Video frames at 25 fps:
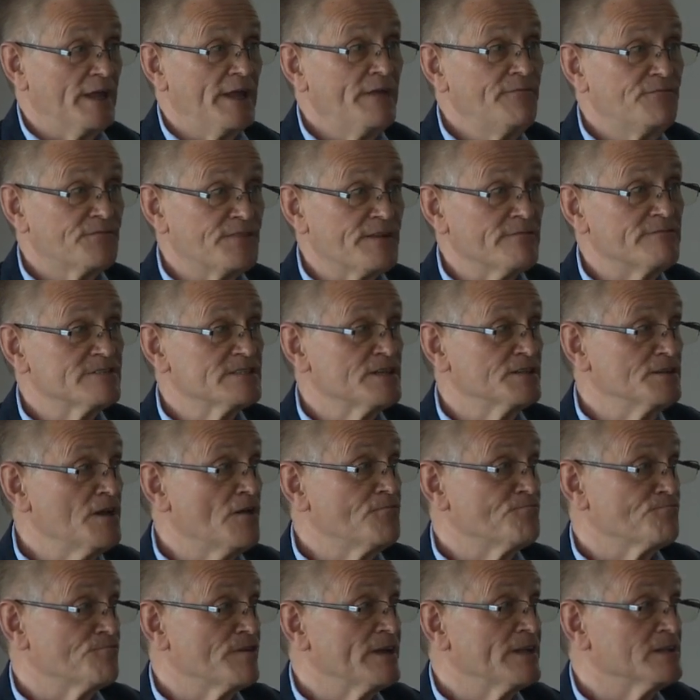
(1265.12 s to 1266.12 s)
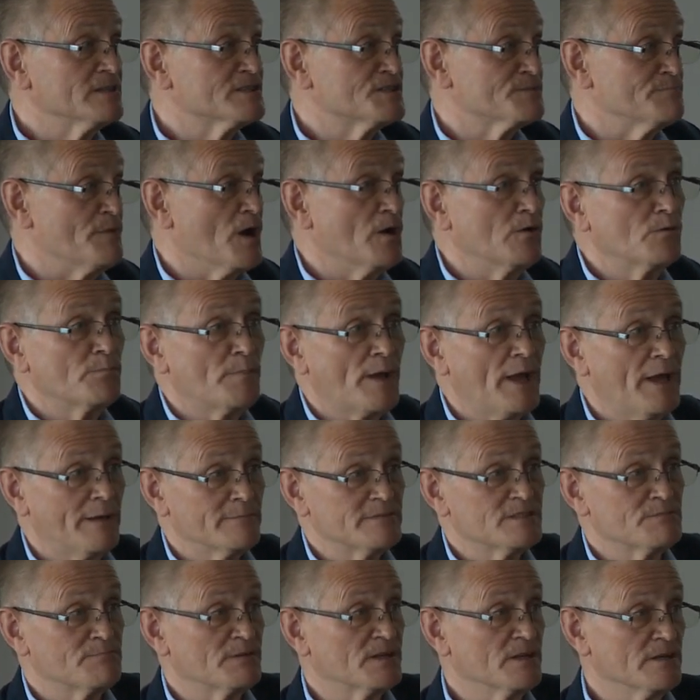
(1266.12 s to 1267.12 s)
if there is enough real smoke,
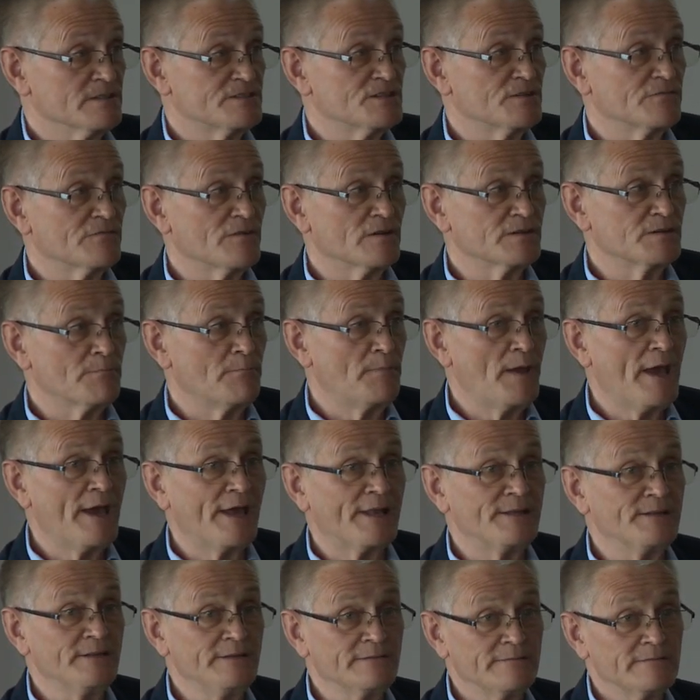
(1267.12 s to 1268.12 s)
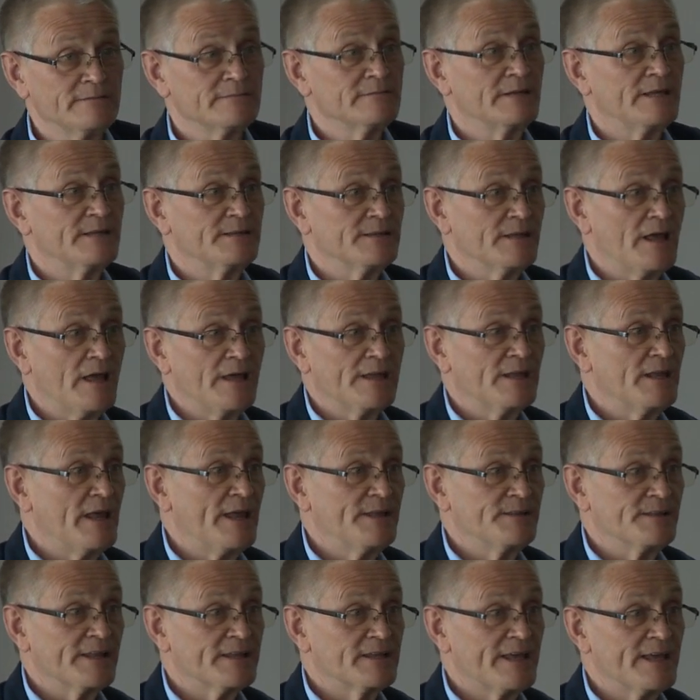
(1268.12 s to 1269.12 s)
perhaps because you've got a pan
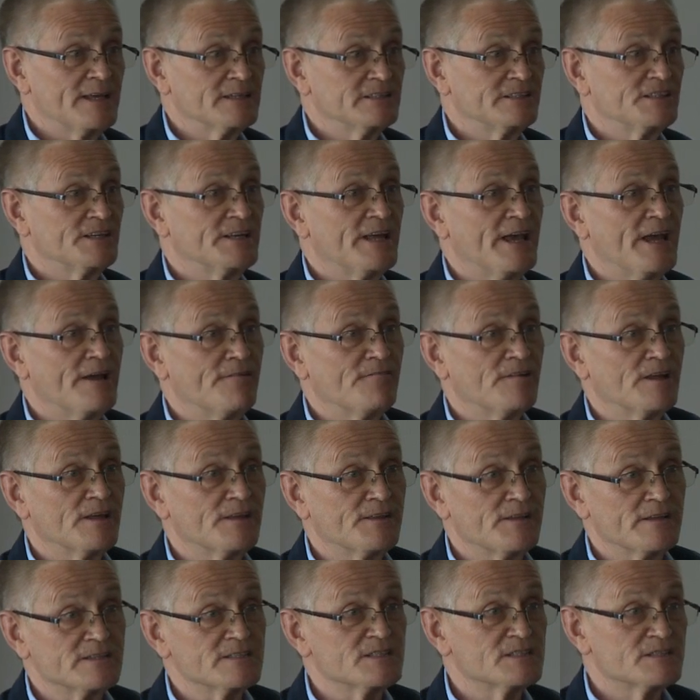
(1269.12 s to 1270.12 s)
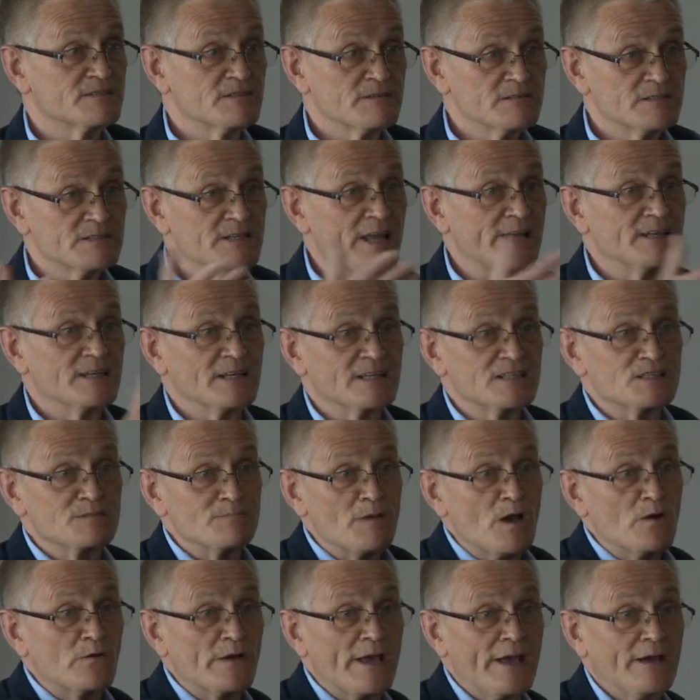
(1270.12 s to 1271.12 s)
in the kitchen area that's sending
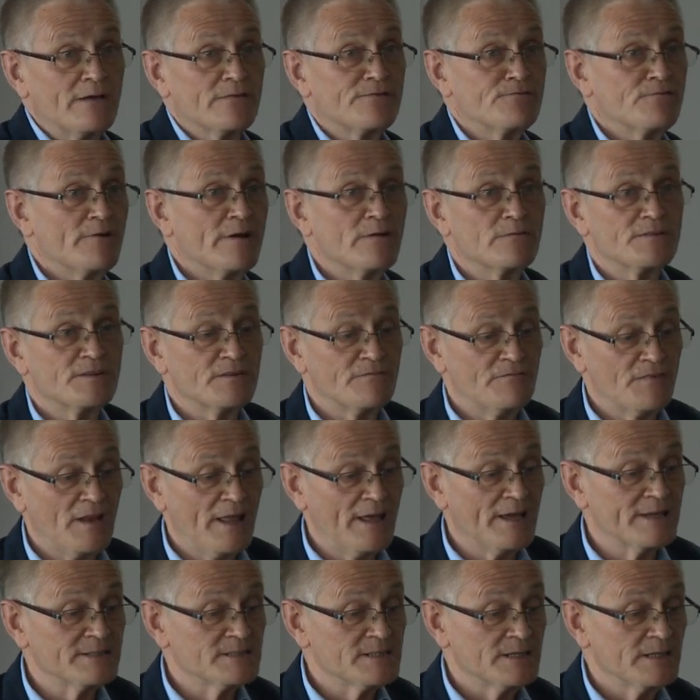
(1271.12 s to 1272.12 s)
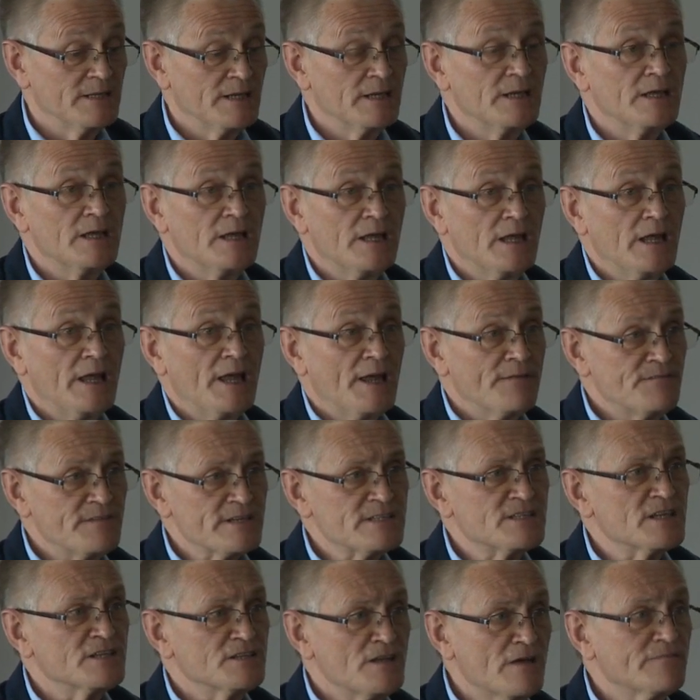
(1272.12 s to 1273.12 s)
smoke out throughout the flat, if
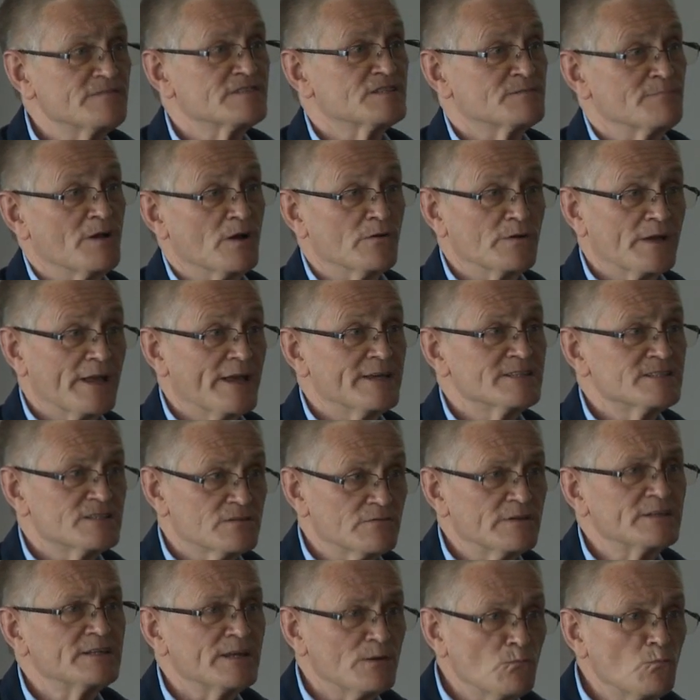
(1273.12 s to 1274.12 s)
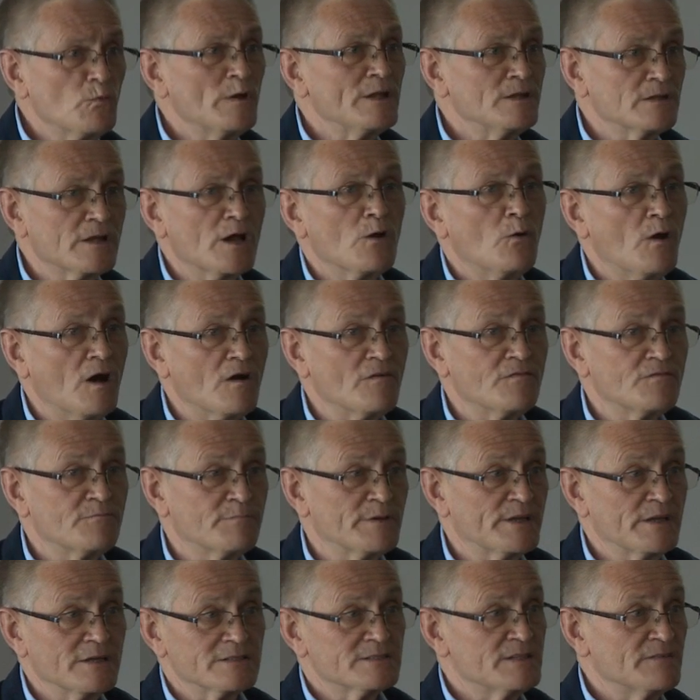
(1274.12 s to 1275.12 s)
there's enough smoke gets to it, it will go off,
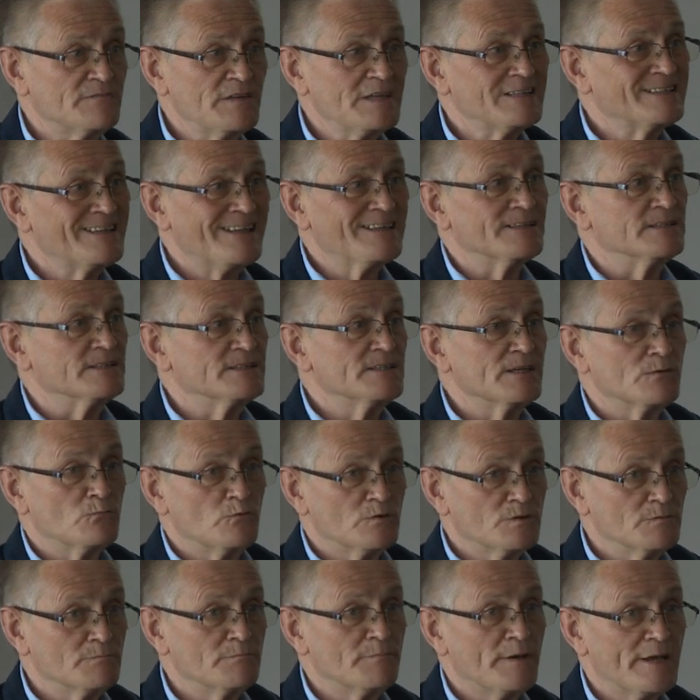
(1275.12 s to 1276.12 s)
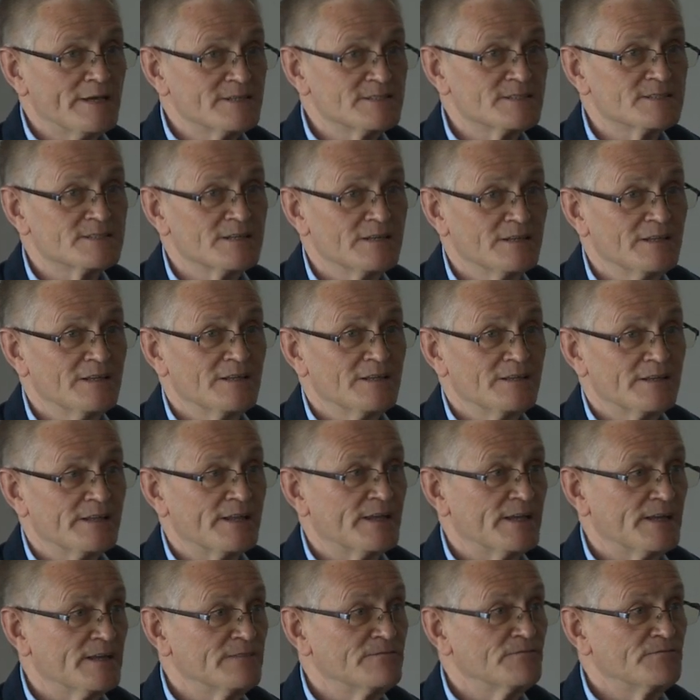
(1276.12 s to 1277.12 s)
because if it didn't, it wouldn't pass
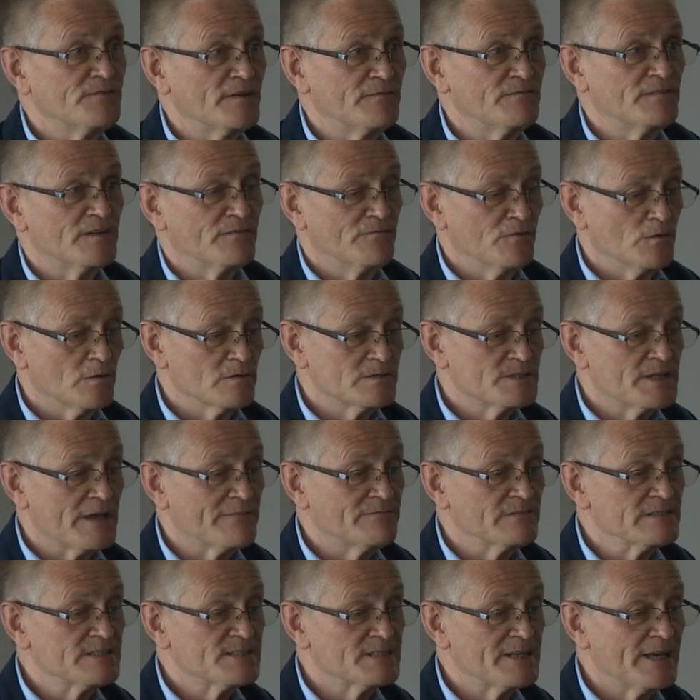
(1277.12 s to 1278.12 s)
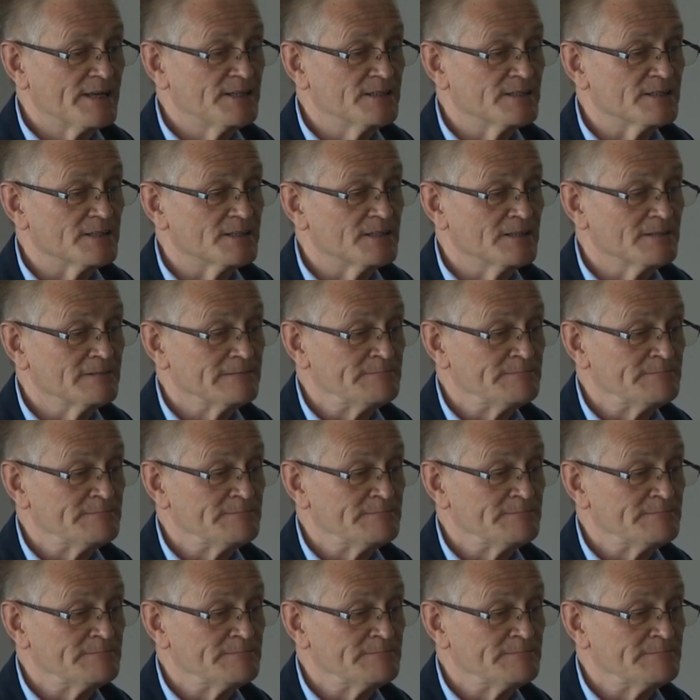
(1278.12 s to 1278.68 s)
the EN 54.7 standard.